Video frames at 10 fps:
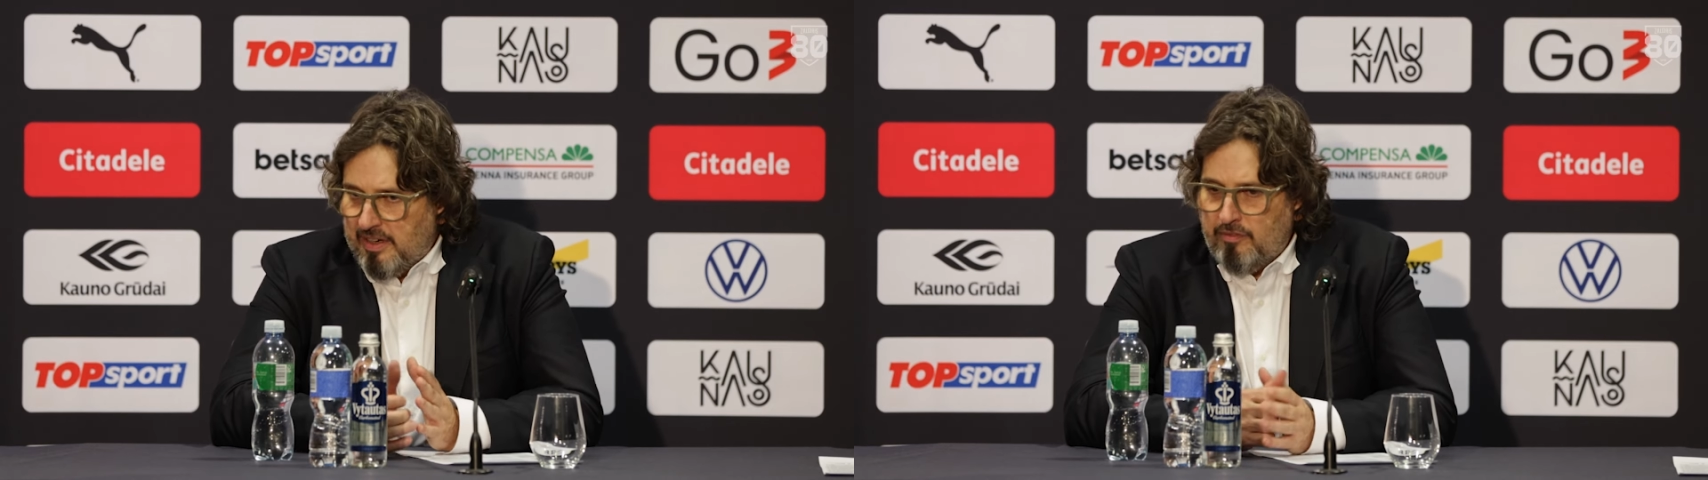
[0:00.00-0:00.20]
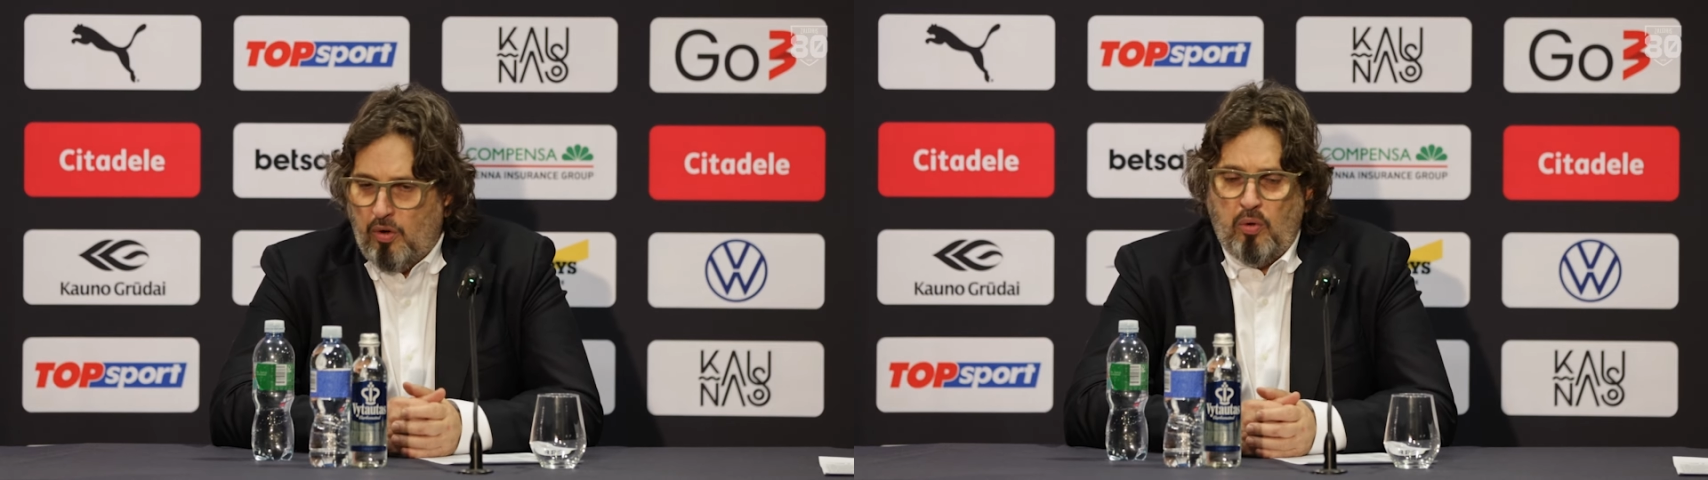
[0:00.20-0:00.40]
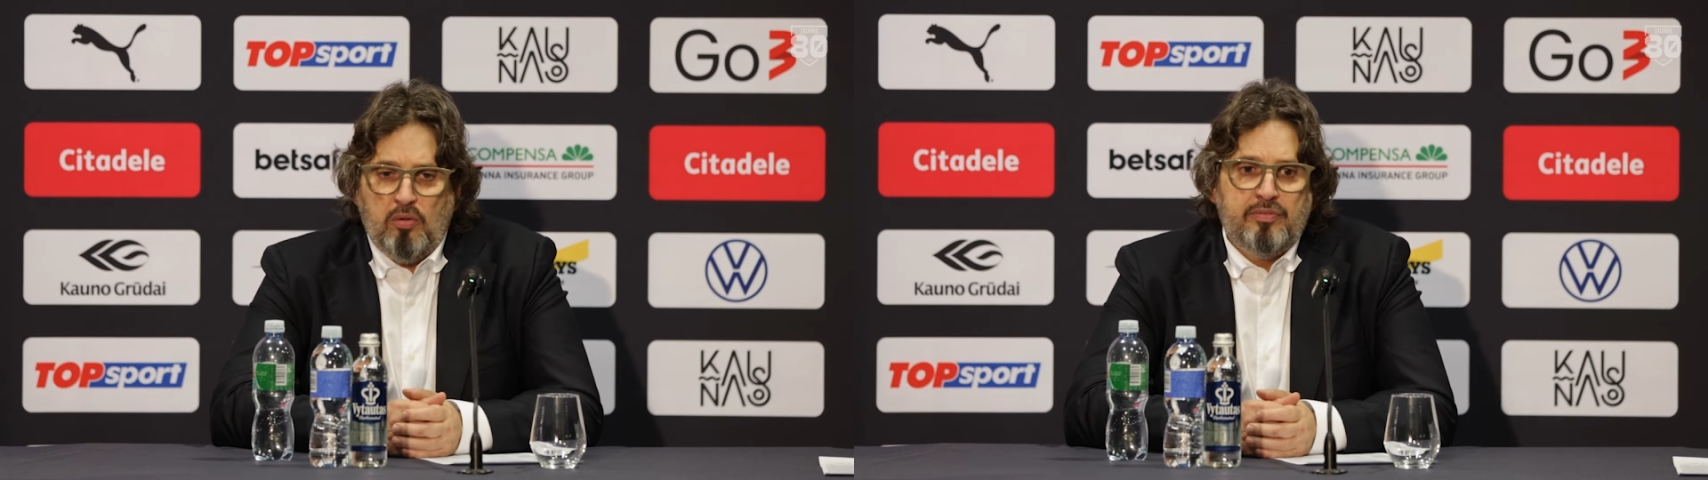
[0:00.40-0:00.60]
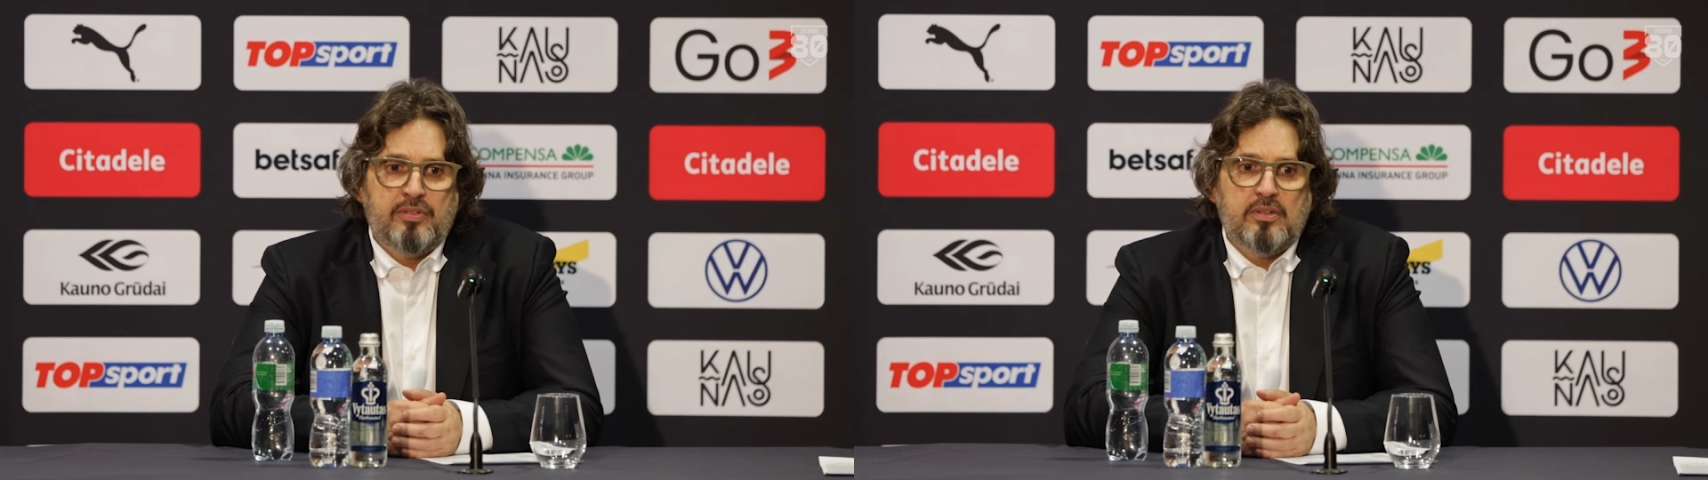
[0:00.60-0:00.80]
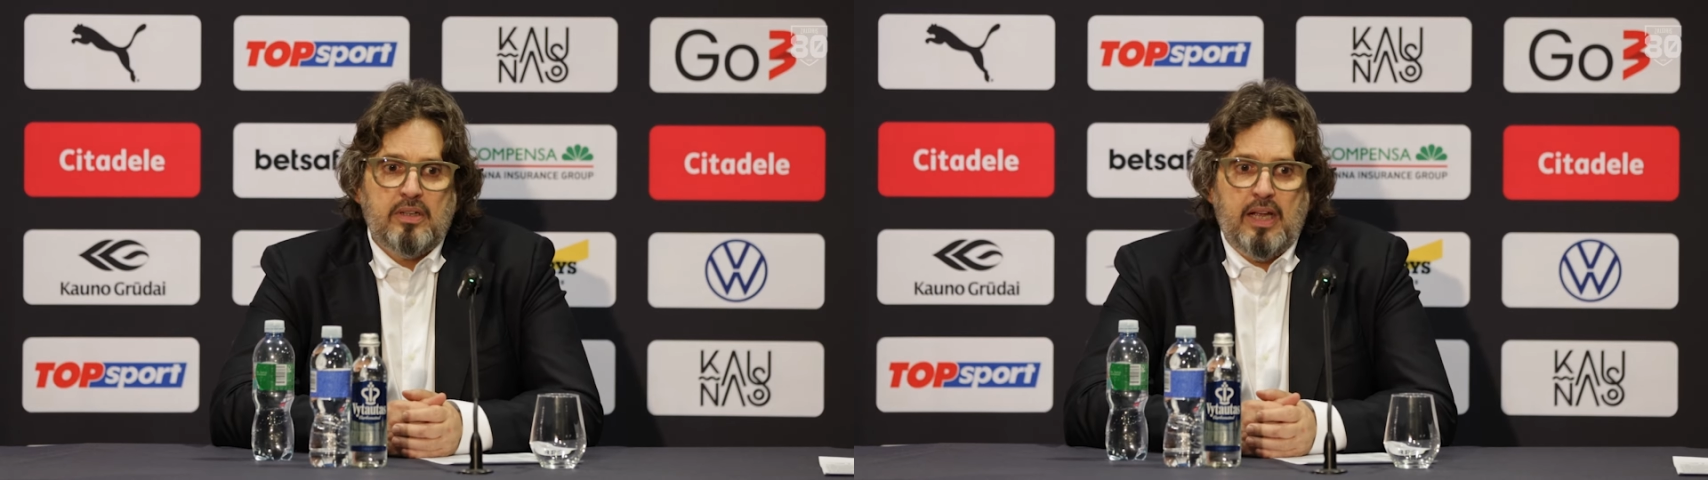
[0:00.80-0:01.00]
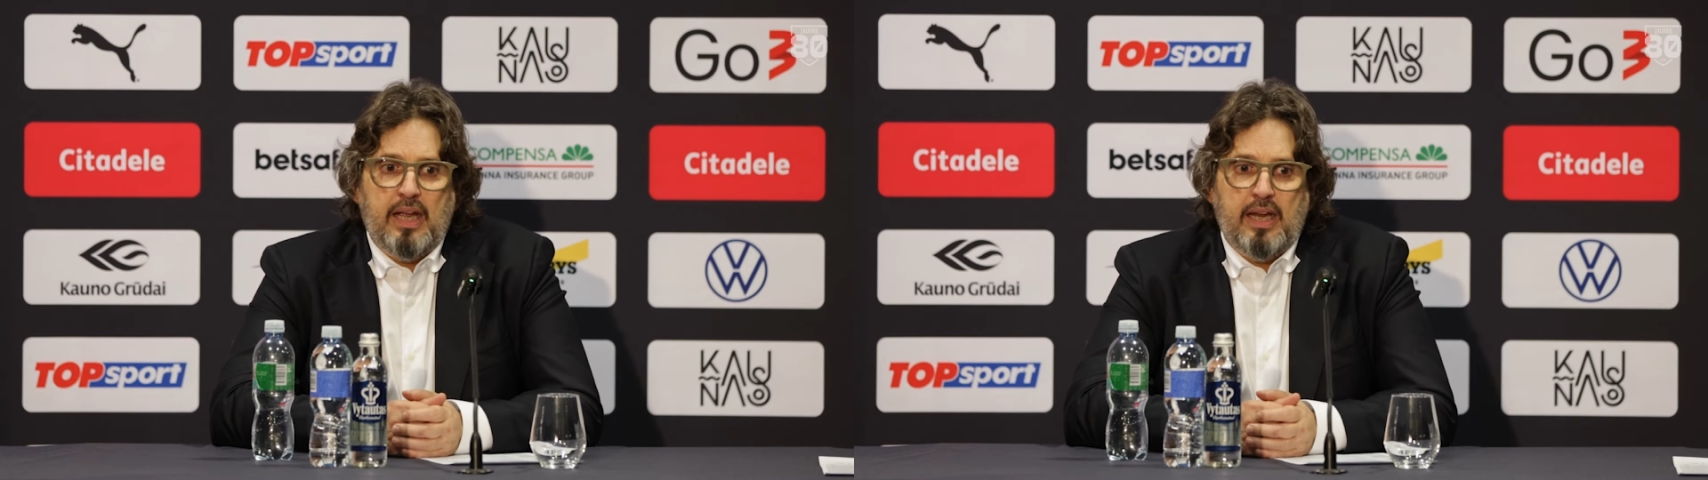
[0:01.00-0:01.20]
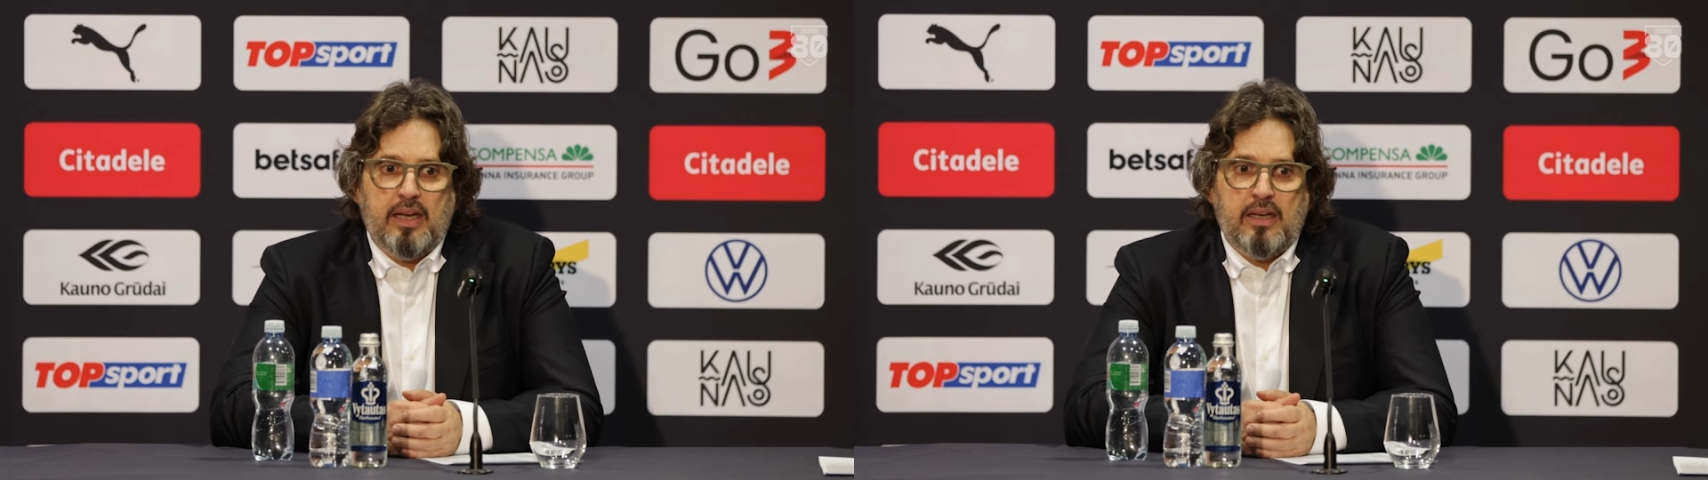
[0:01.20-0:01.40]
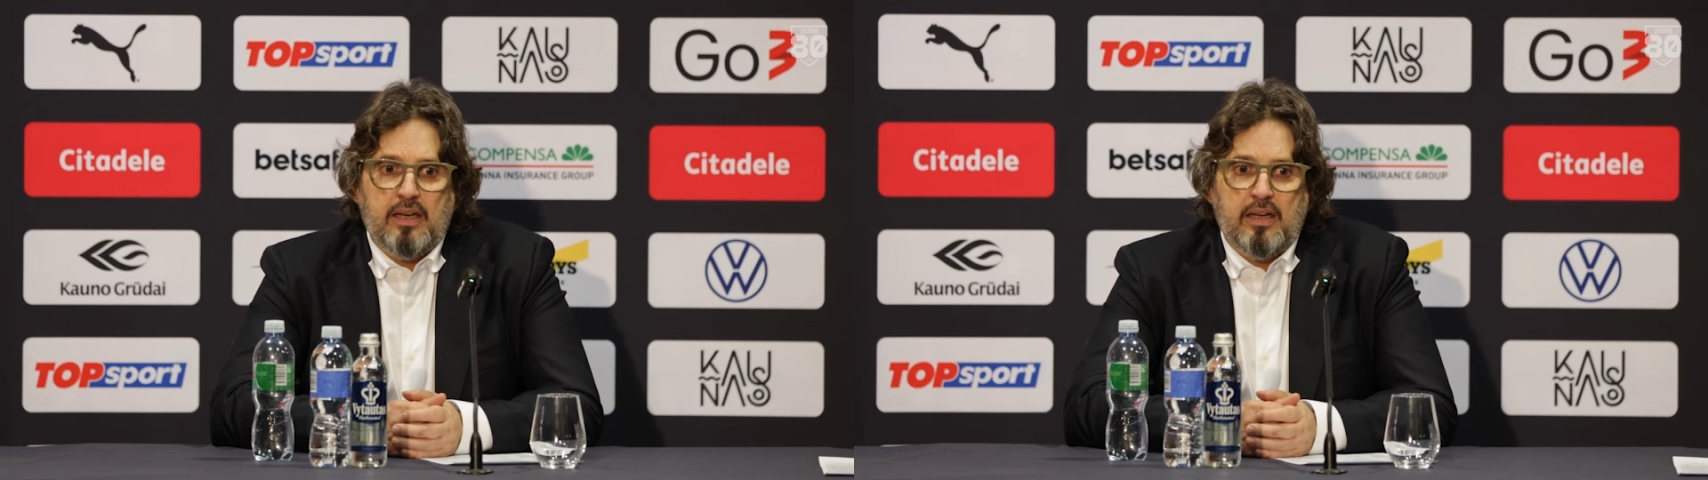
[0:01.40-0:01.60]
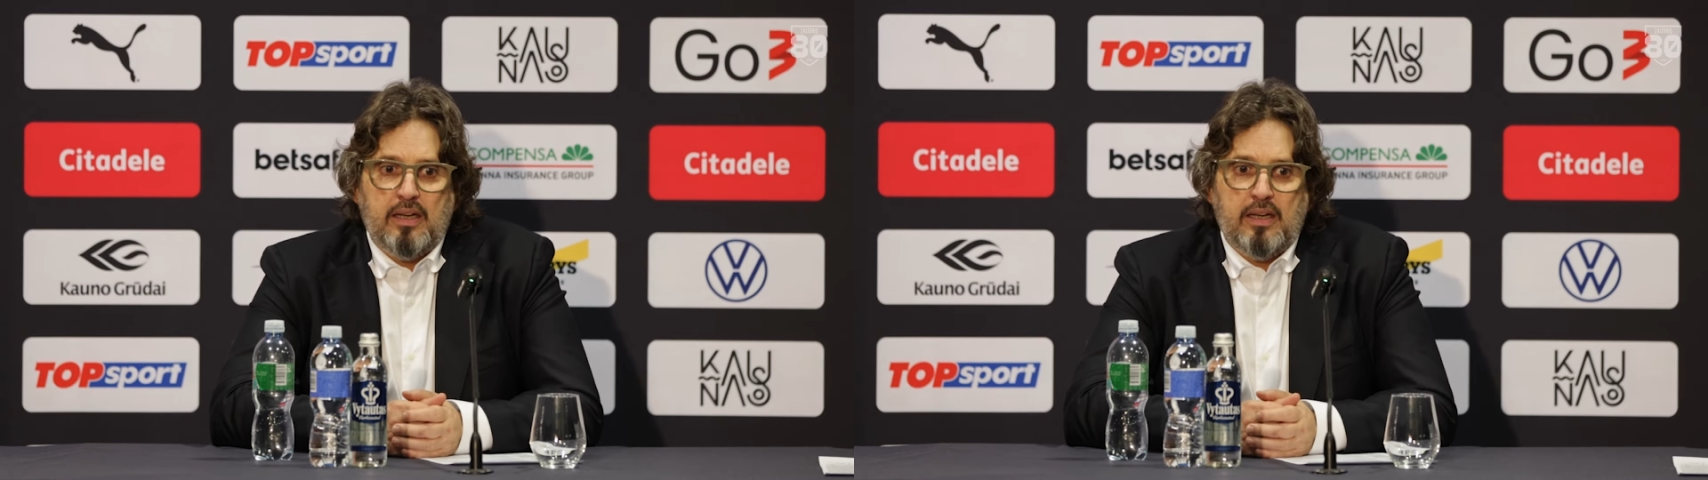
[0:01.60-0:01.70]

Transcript: involved and